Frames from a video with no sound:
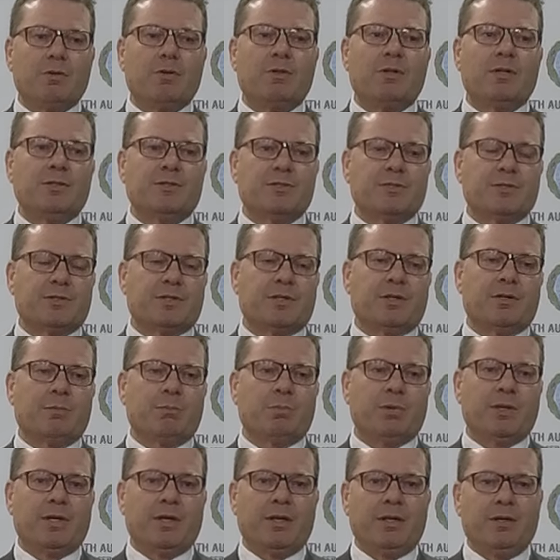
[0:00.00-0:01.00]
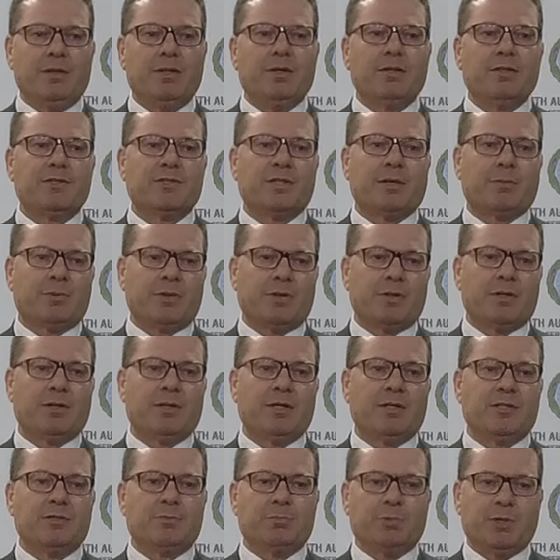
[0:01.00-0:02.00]
this is going to be something that
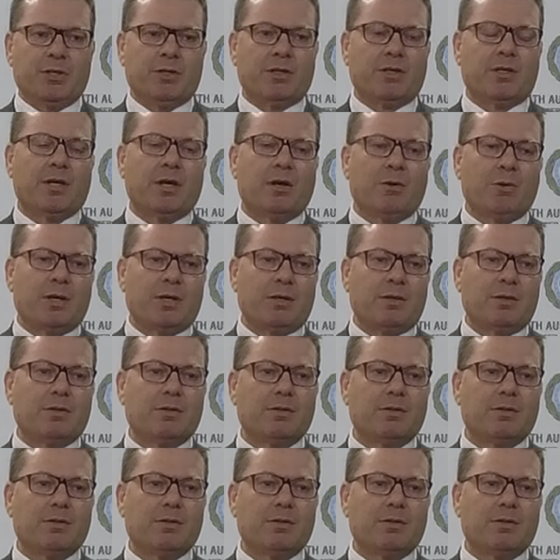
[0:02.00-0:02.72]
needs to be ongoing